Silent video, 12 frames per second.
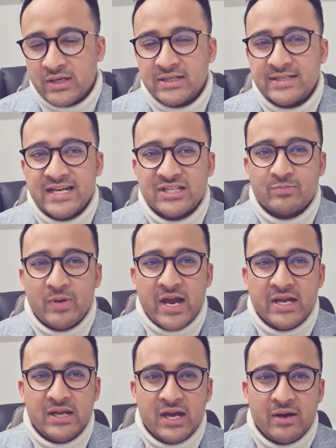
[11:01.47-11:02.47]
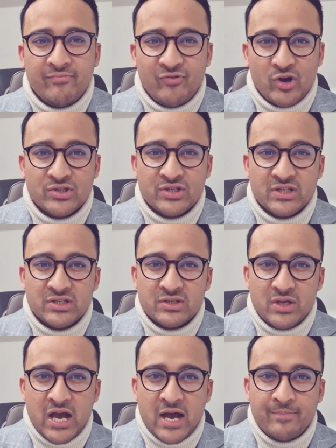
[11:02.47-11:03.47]
in Tasmania versus
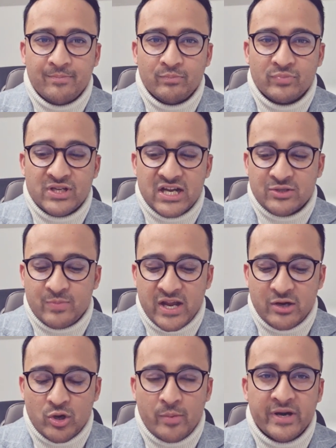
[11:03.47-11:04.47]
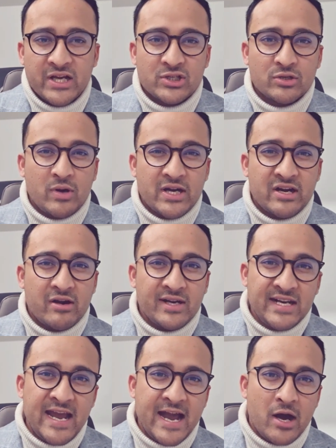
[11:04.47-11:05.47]
Tasmania nomination criteria
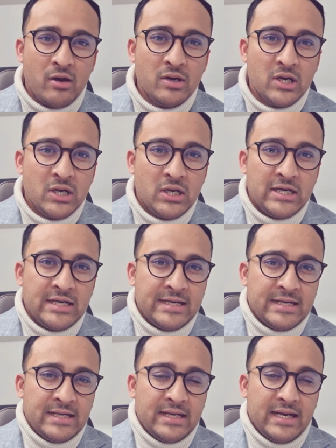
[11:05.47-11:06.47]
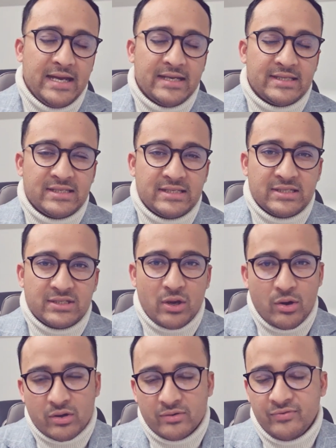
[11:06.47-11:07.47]
now, it's
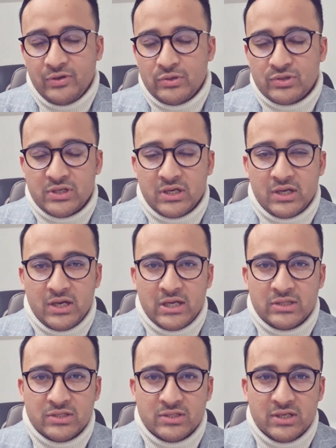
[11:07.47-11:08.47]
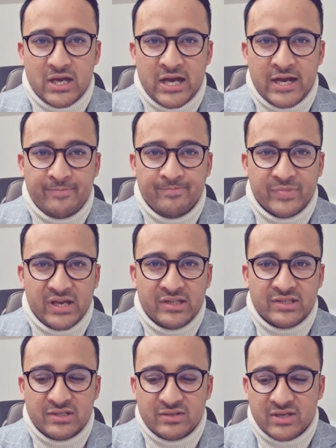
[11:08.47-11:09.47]
so confusing. It's
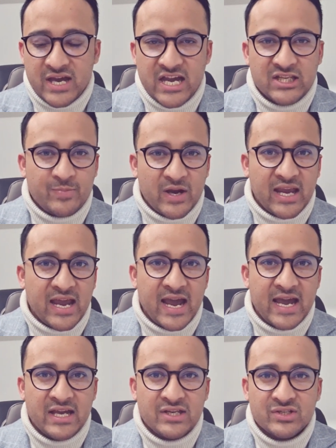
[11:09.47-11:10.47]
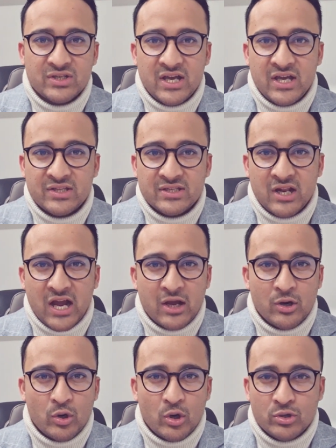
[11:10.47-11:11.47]
case by case. It's like a
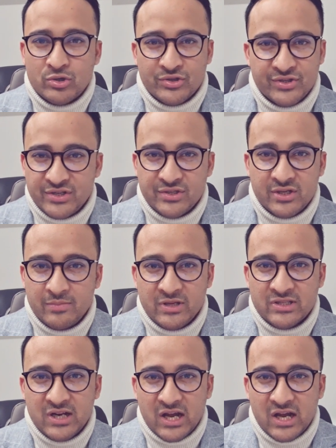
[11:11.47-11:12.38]
lottery system. It's